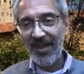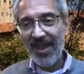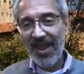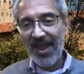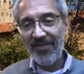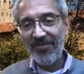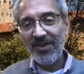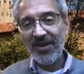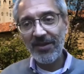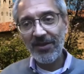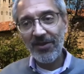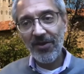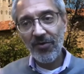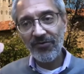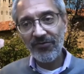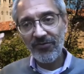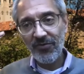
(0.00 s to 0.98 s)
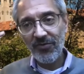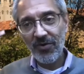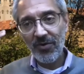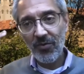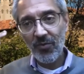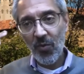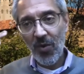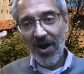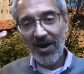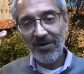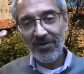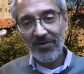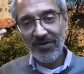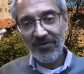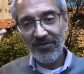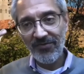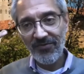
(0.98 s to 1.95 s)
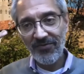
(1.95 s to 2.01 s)
And then it goes to a
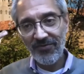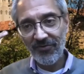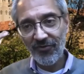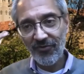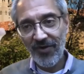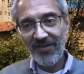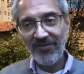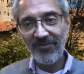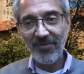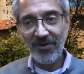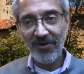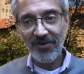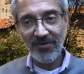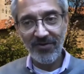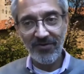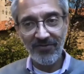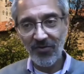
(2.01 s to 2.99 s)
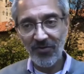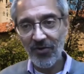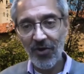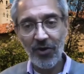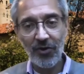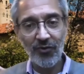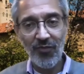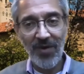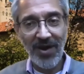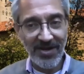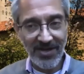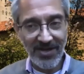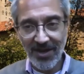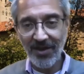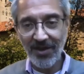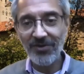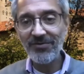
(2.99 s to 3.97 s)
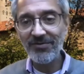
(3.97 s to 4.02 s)
wireless transmitter, a so-called
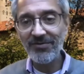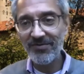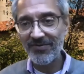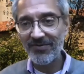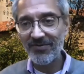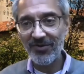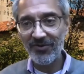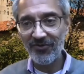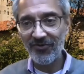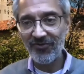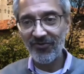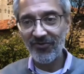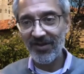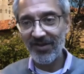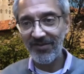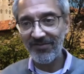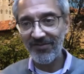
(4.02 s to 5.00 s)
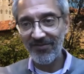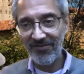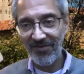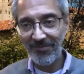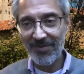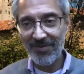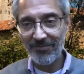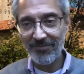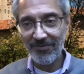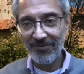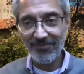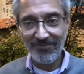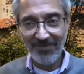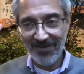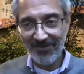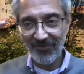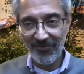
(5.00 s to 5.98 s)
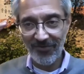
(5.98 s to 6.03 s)
radio, which to some people
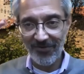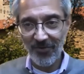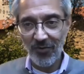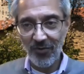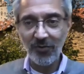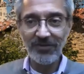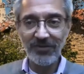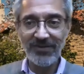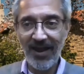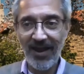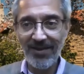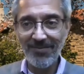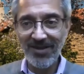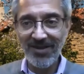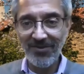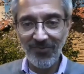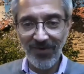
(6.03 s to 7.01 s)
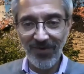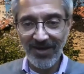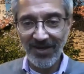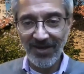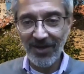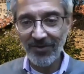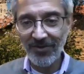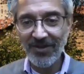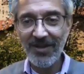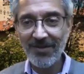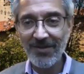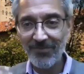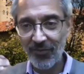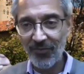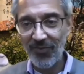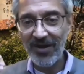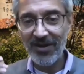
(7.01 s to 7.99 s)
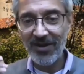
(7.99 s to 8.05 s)
means sort of old-timey radio, but
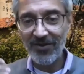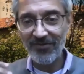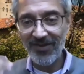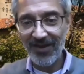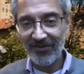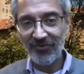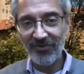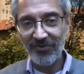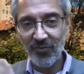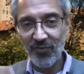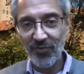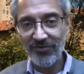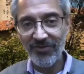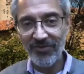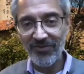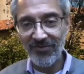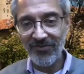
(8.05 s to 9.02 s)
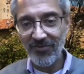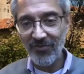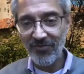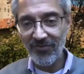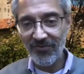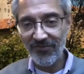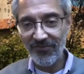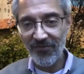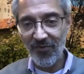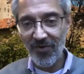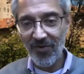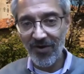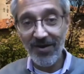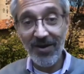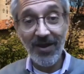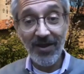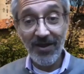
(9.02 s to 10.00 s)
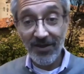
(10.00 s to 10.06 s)
radio is actually the word that's used
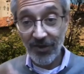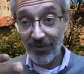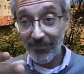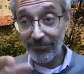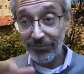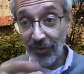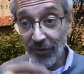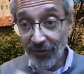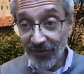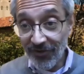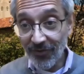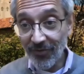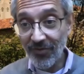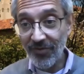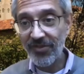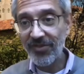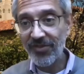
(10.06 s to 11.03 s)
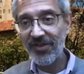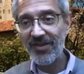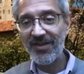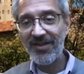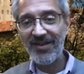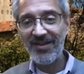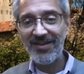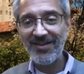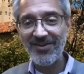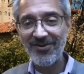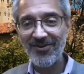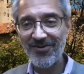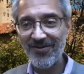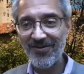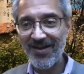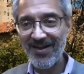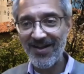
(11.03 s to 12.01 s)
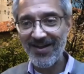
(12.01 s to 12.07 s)
for your Bluetooth, your